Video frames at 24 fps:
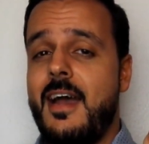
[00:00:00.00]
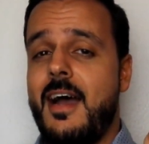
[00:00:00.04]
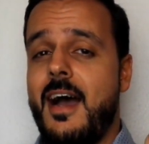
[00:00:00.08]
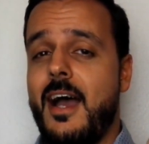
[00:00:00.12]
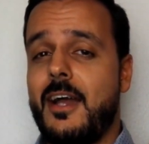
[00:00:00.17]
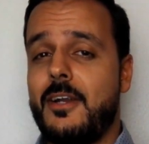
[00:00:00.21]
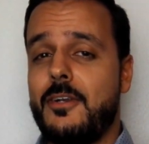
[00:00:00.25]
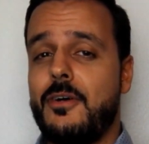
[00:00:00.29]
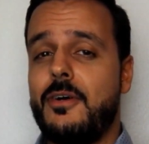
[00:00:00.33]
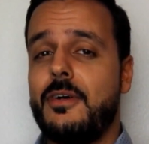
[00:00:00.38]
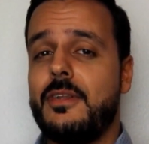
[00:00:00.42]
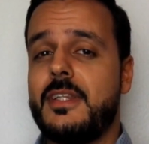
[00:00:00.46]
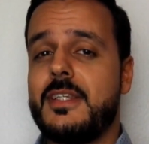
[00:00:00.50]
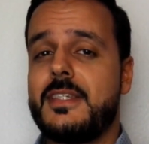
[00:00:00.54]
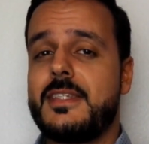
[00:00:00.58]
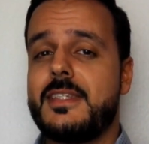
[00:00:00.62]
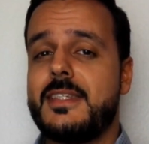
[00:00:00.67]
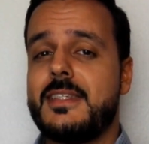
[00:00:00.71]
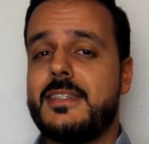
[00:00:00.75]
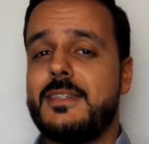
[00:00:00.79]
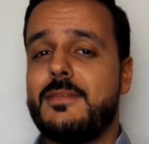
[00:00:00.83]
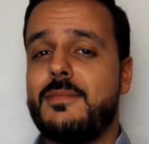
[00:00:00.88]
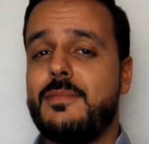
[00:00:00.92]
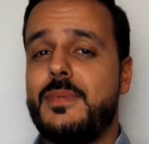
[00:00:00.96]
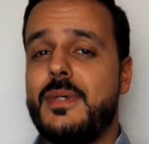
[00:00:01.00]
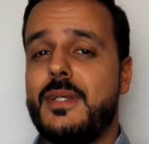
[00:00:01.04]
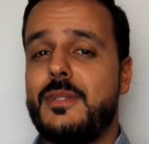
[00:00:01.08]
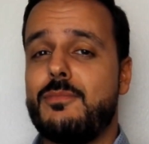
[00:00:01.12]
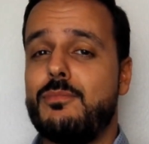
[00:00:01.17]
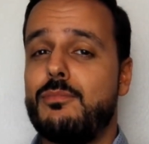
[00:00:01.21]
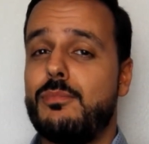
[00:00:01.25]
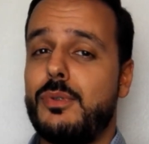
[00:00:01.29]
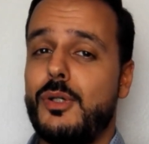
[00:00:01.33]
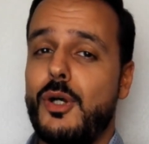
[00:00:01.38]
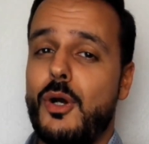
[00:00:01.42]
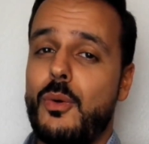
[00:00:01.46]
I know this is a
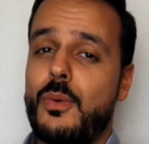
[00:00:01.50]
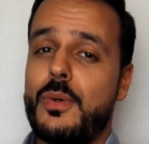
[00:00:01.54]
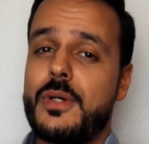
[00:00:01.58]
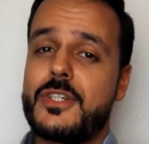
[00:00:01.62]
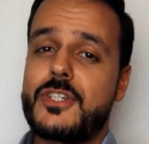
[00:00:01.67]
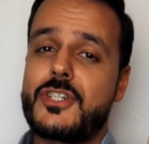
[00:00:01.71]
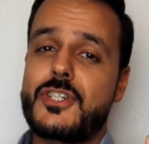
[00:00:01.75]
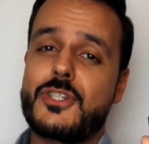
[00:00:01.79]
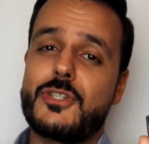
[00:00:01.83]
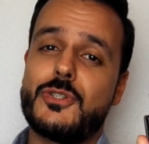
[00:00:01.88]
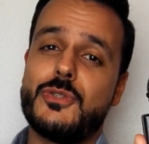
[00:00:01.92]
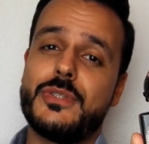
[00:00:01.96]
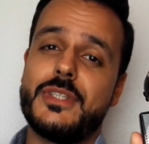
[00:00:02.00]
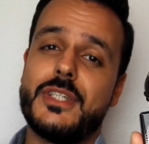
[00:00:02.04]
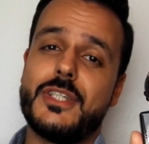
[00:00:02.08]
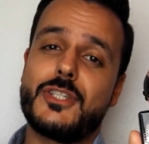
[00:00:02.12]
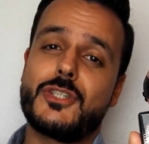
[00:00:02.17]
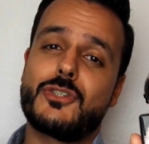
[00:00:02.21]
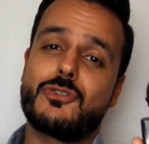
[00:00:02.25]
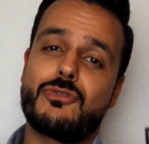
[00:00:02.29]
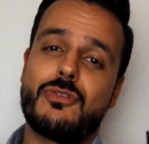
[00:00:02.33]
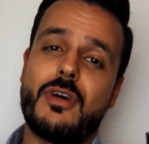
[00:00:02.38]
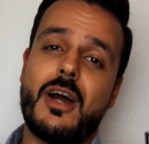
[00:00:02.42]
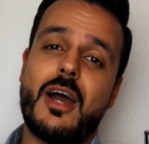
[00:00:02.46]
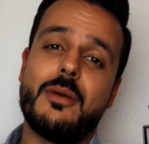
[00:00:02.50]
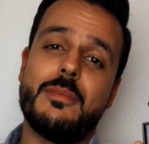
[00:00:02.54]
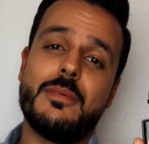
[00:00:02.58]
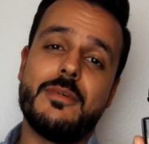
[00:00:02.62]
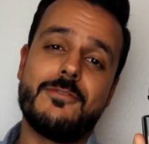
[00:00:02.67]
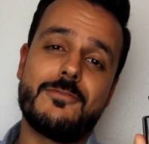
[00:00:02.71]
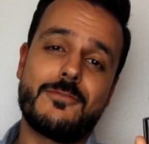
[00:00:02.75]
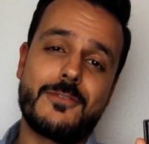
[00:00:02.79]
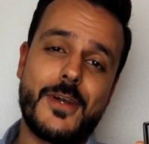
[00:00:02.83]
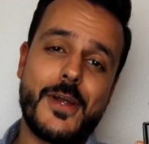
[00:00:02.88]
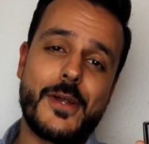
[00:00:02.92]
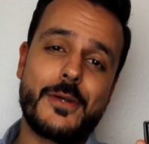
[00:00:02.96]
bit bro-ish to describe a
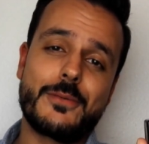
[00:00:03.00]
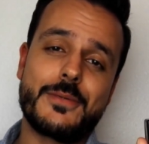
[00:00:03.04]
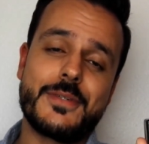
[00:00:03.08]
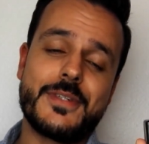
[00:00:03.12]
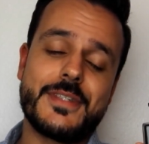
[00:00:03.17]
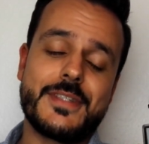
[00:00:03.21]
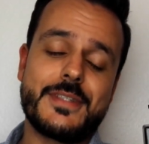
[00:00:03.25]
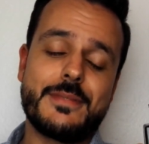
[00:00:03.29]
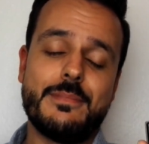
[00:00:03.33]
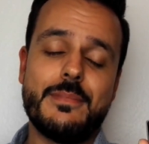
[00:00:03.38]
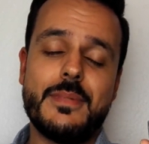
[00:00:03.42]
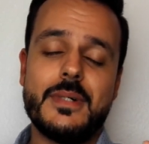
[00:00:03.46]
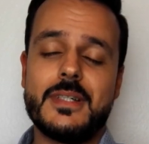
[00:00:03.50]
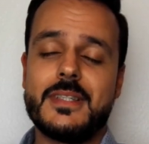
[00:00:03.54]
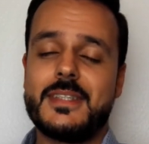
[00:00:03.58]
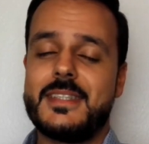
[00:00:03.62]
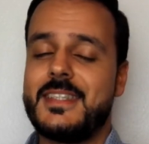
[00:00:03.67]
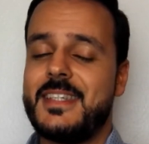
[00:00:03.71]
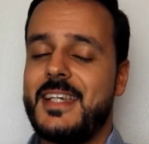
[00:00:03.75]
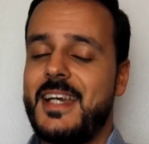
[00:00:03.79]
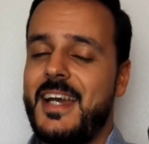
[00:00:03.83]
fragrance, but